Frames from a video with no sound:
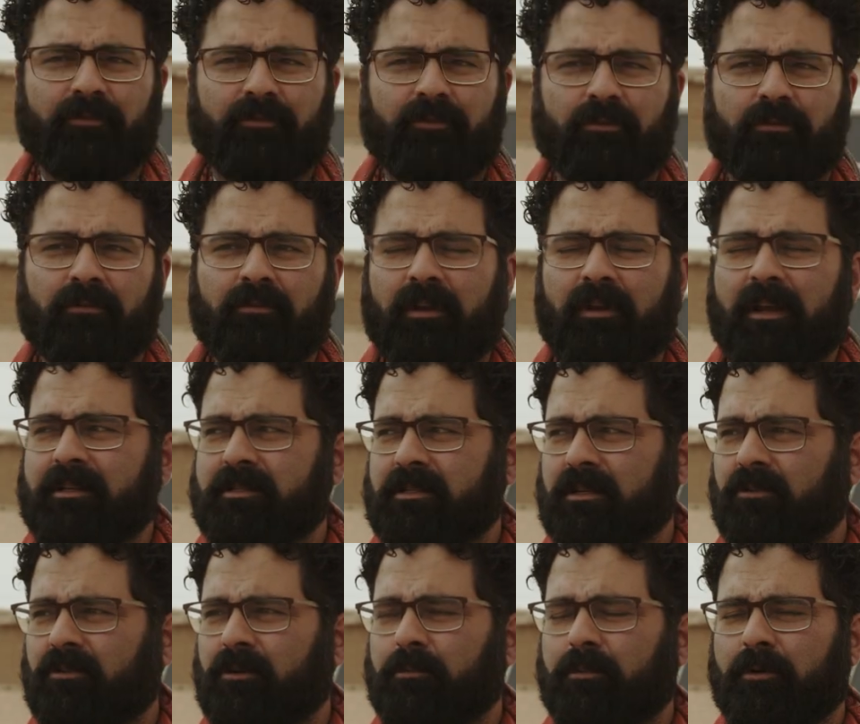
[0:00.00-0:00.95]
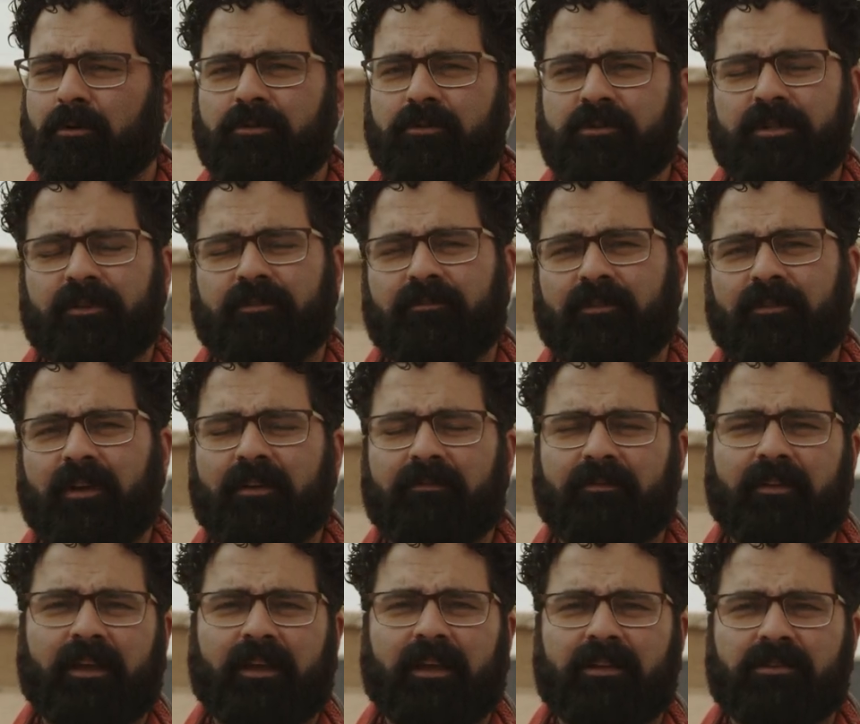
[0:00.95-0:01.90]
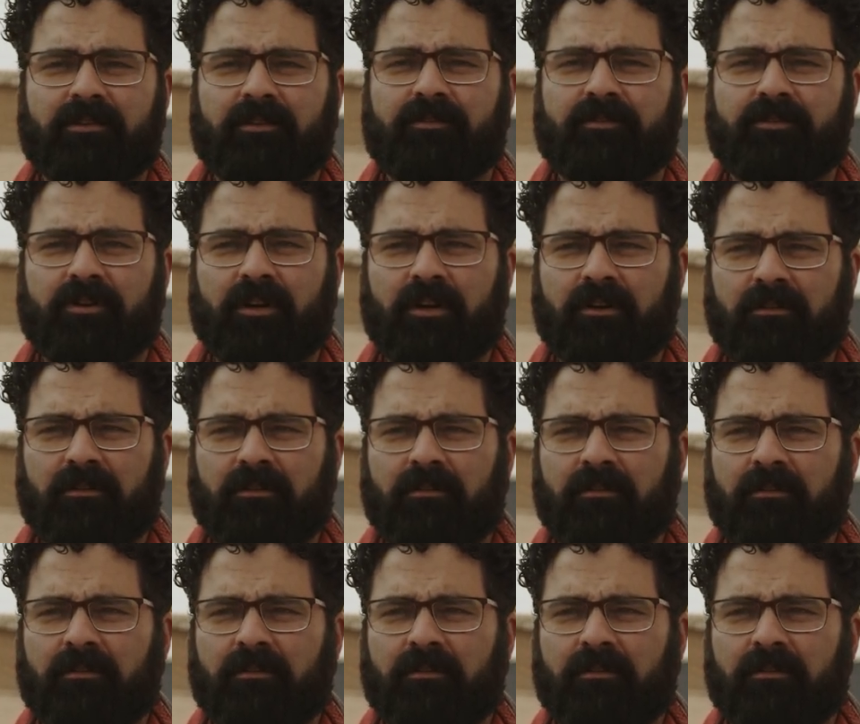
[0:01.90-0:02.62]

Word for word: shown as they're approaching five decades of struggle.